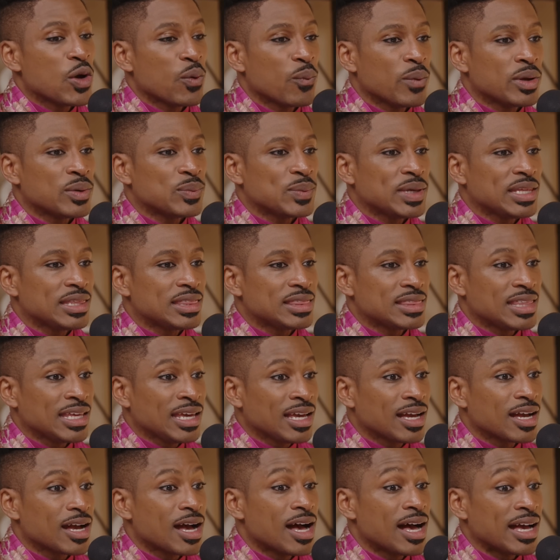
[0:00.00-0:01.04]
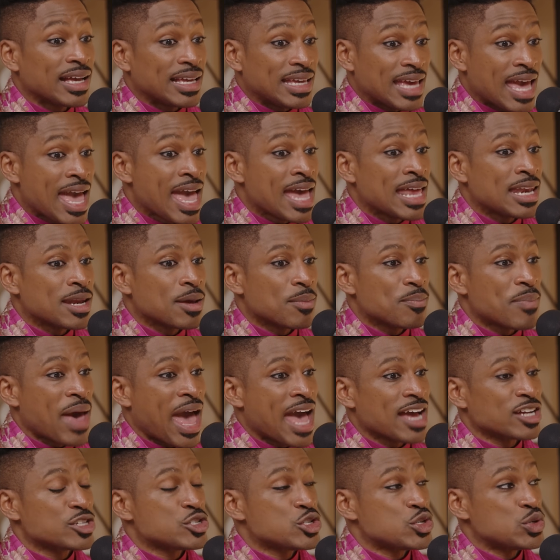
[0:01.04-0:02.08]
When we think again
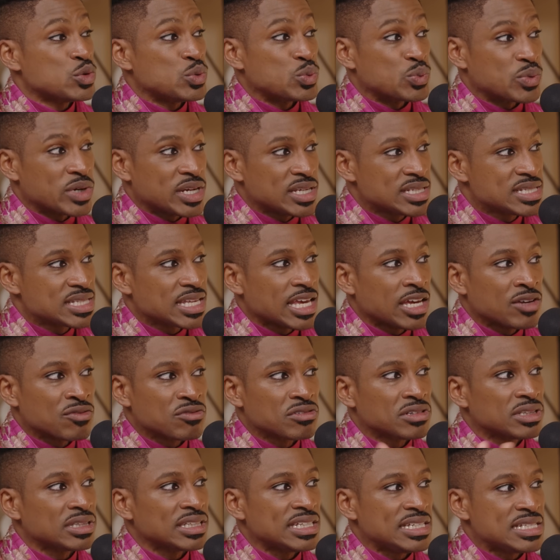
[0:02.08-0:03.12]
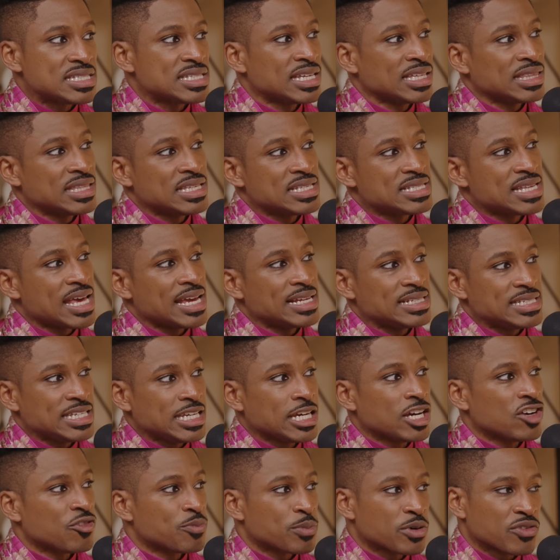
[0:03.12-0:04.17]
back to risk and releasing this
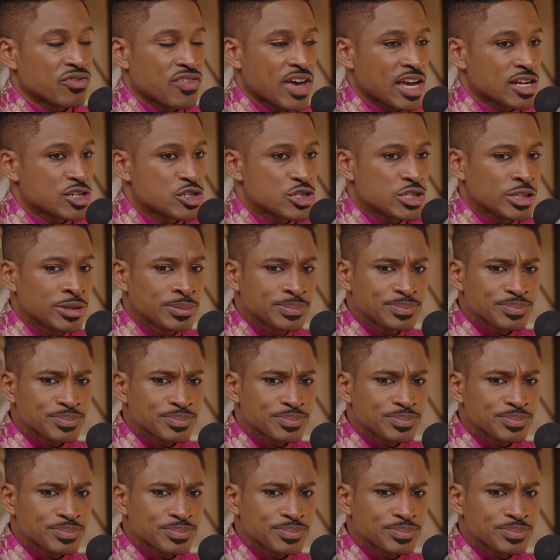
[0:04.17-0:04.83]
idea of perfection.